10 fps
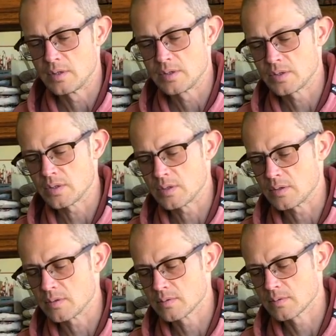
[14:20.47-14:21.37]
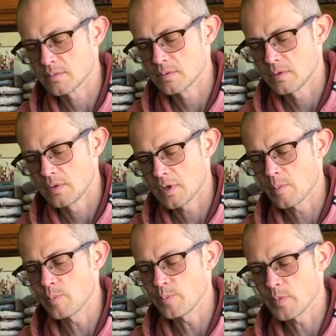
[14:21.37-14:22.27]
So
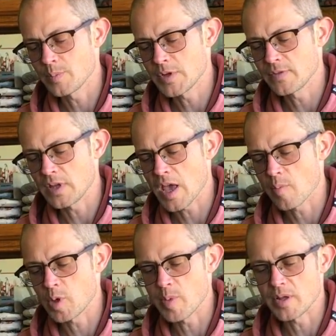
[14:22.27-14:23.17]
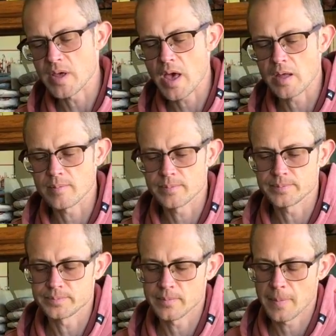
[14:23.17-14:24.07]
I'm definitely happy about that.
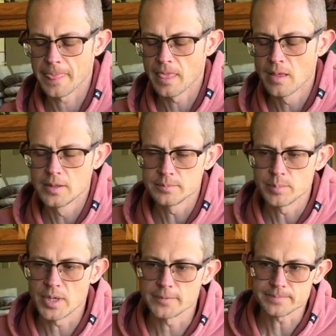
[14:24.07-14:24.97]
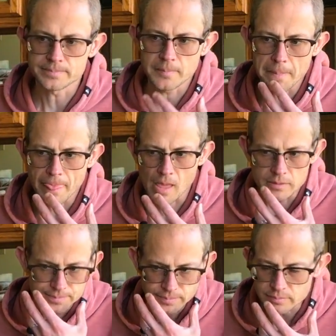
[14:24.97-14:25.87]
But
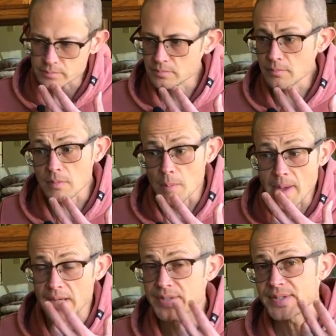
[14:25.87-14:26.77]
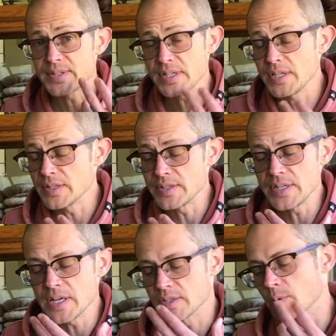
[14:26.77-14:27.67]
back to the tea. The
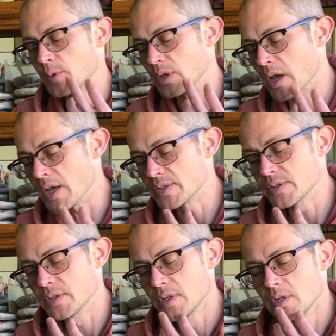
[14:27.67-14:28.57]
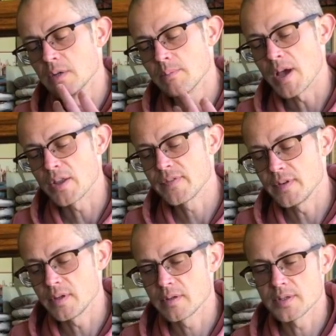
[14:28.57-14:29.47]
tea has a really nice
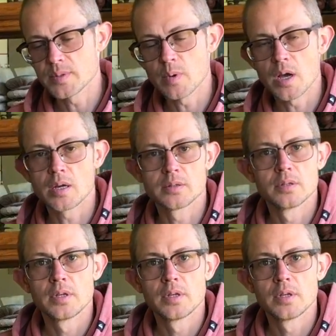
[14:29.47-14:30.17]
mouthfeel as well.